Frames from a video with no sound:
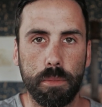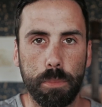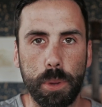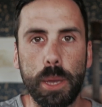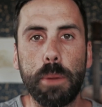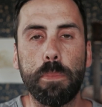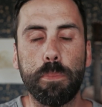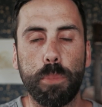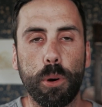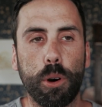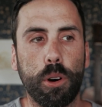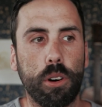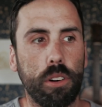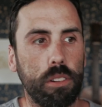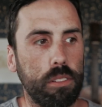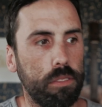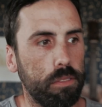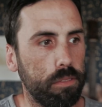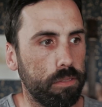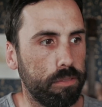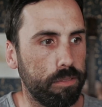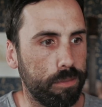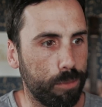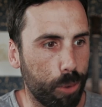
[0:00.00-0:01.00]

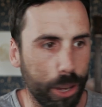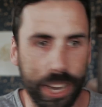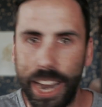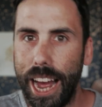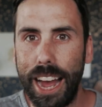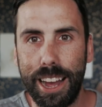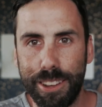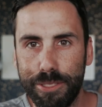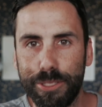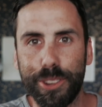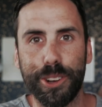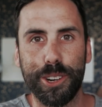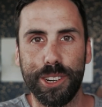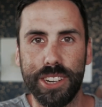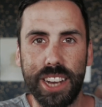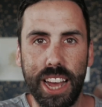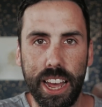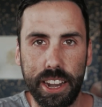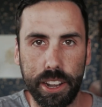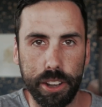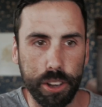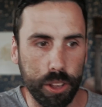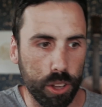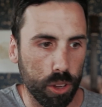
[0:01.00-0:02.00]
people what I've learned
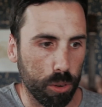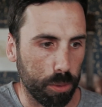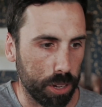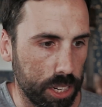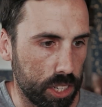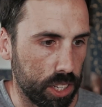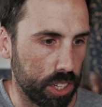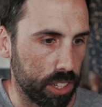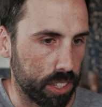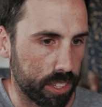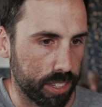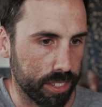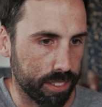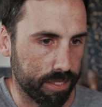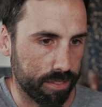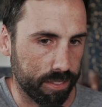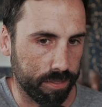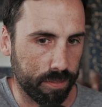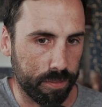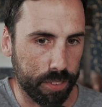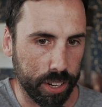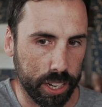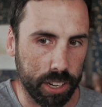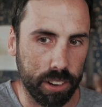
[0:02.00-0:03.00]
how to do, which is
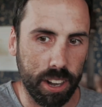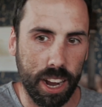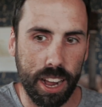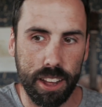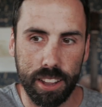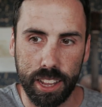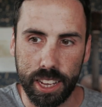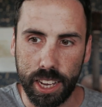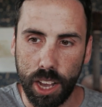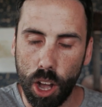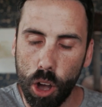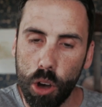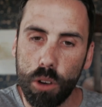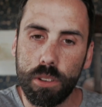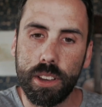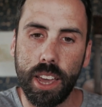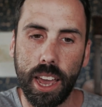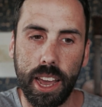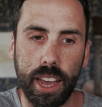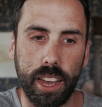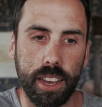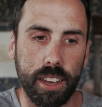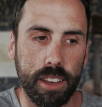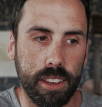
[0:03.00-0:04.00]
figure out
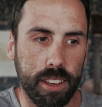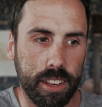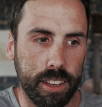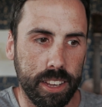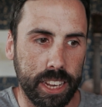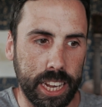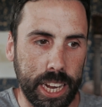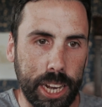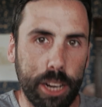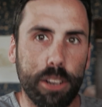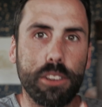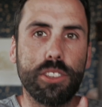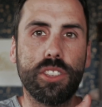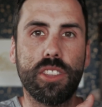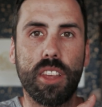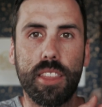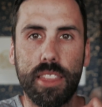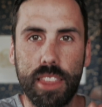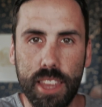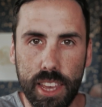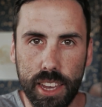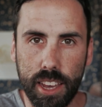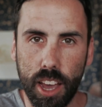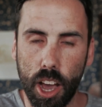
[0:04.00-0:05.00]
okay, here's the
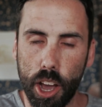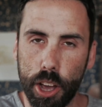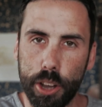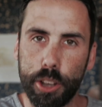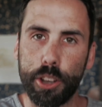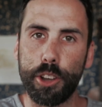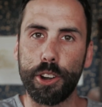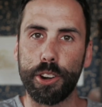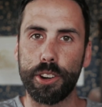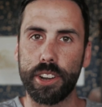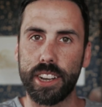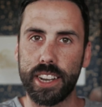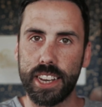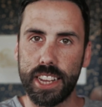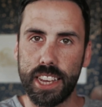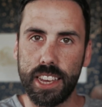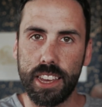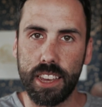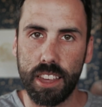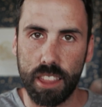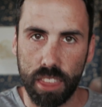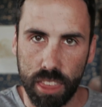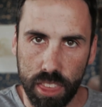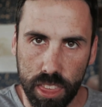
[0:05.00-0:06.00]
thing
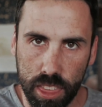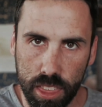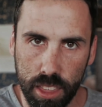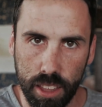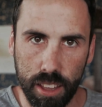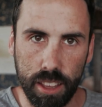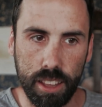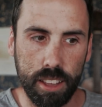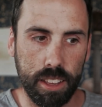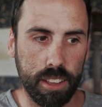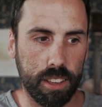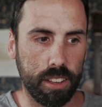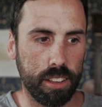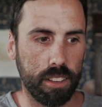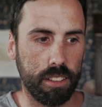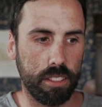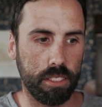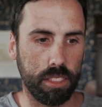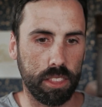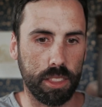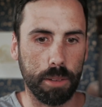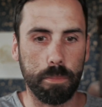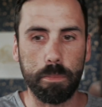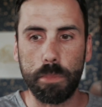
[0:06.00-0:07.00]
underneath
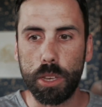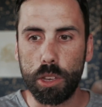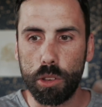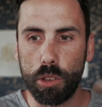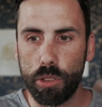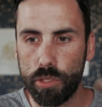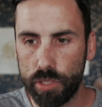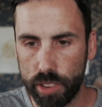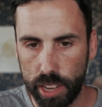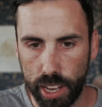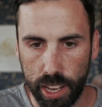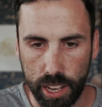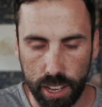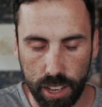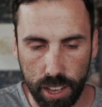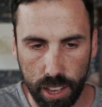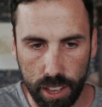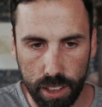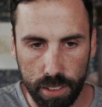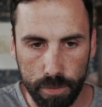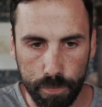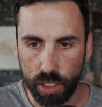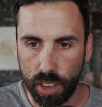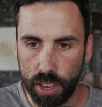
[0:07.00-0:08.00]
the music.
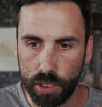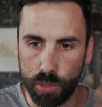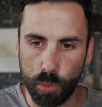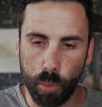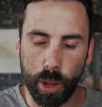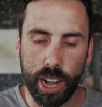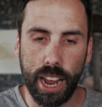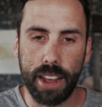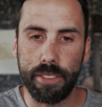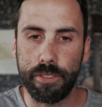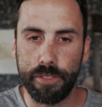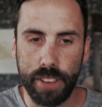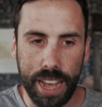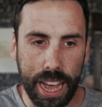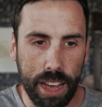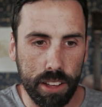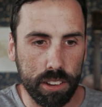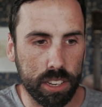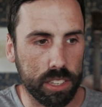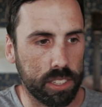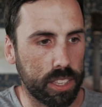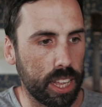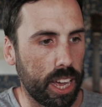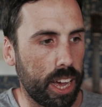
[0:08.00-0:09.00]
Because what I
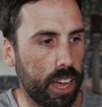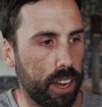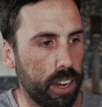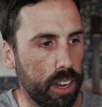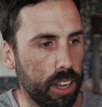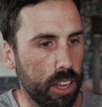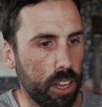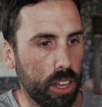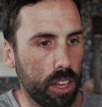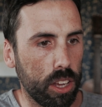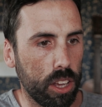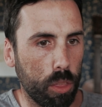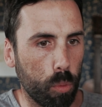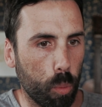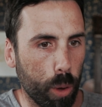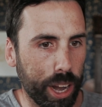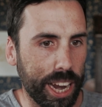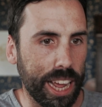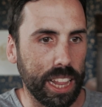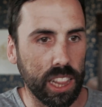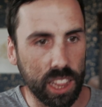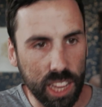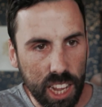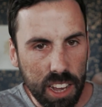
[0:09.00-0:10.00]
found is that what
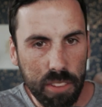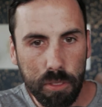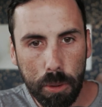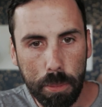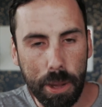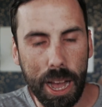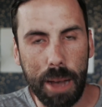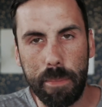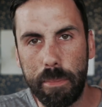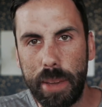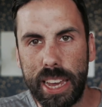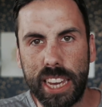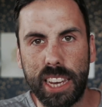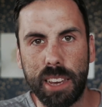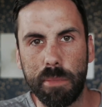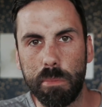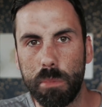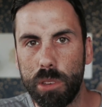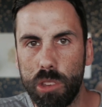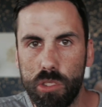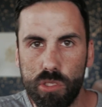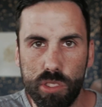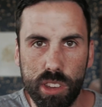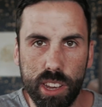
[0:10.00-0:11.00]
I love about making
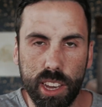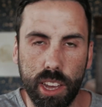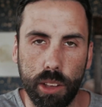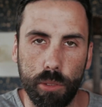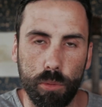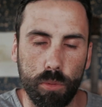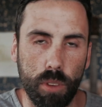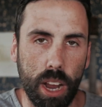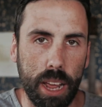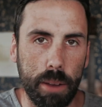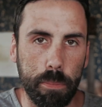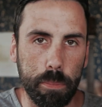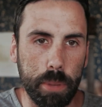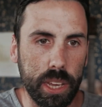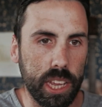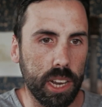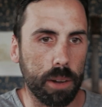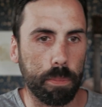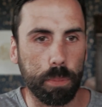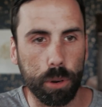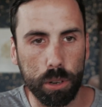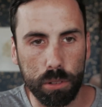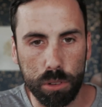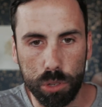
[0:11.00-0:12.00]
music and being
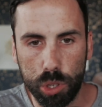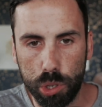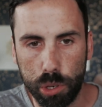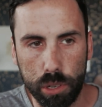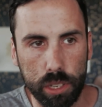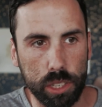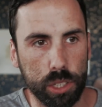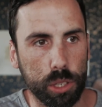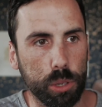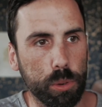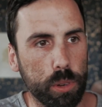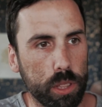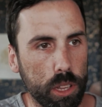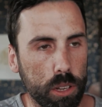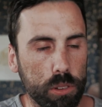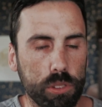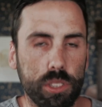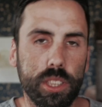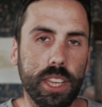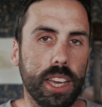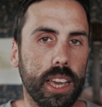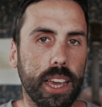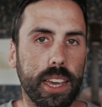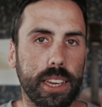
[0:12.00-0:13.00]
a producer and doing
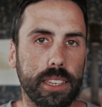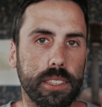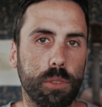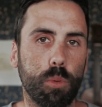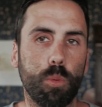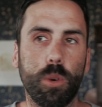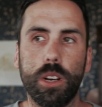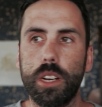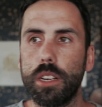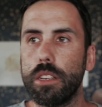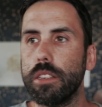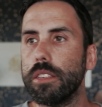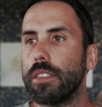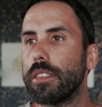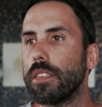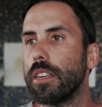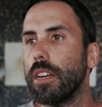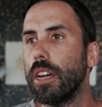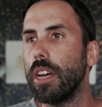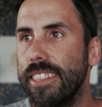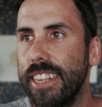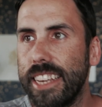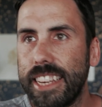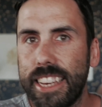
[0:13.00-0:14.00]
those things was
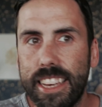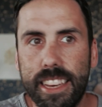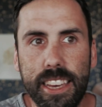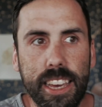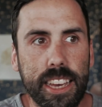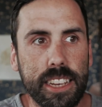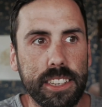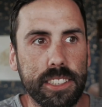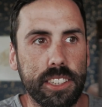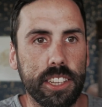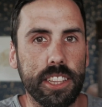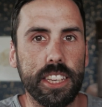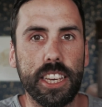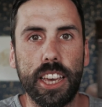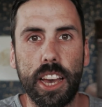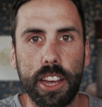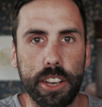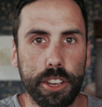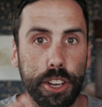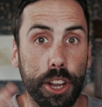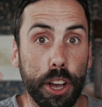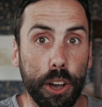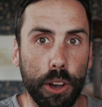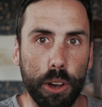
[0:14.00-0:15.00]
digging into the
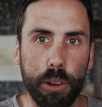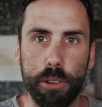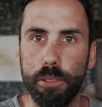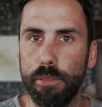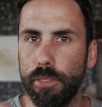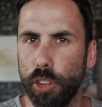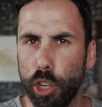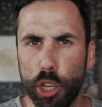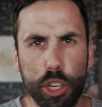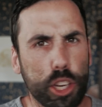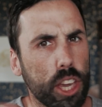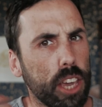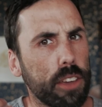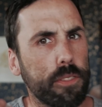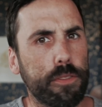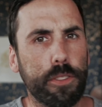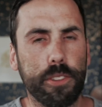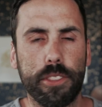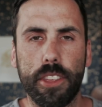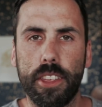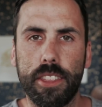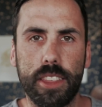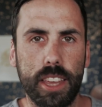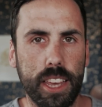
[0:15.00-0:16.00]
unknown, looking
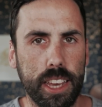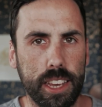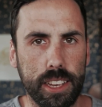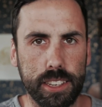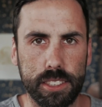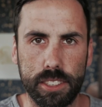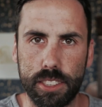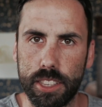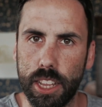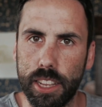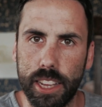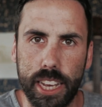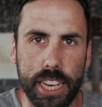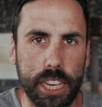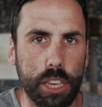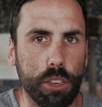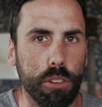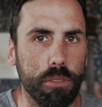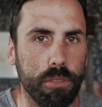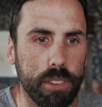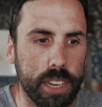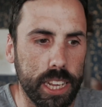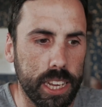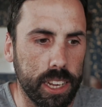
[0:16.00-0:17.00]
for the things, the
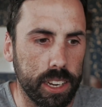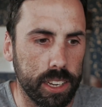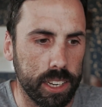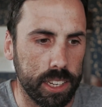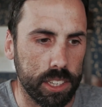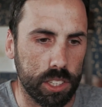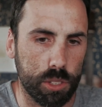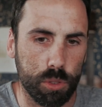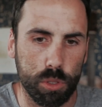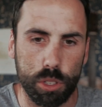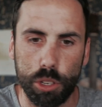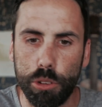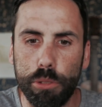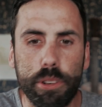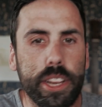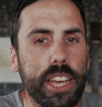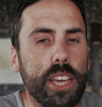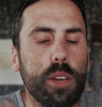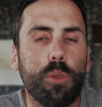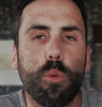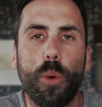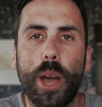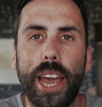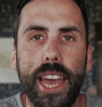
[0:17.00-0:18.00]

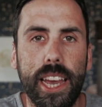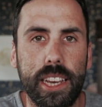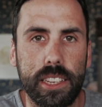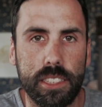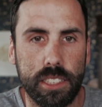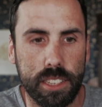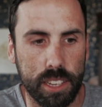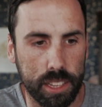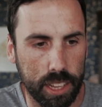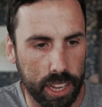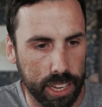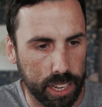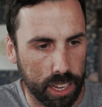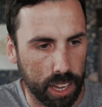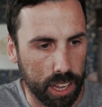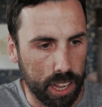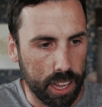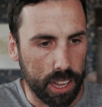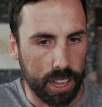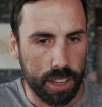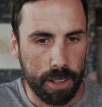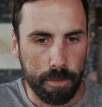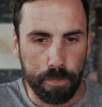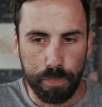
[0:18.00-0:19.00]
unique ways to
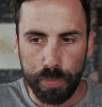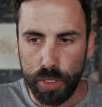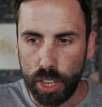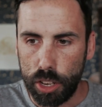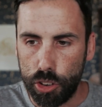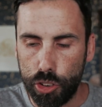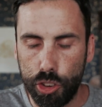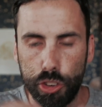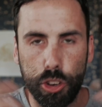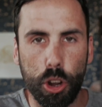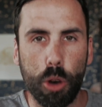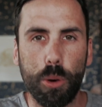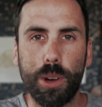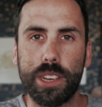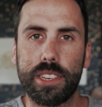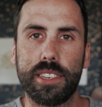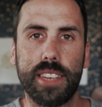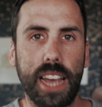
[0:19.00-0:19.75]
show a